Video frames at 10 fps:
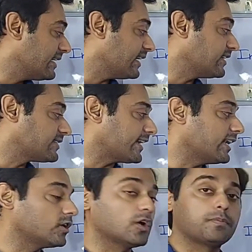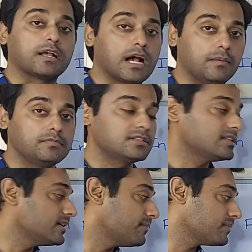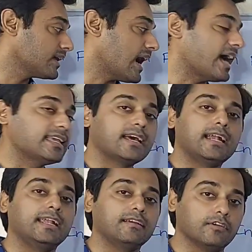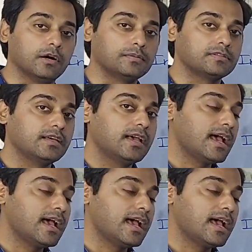In the second group comes IR ending verbs.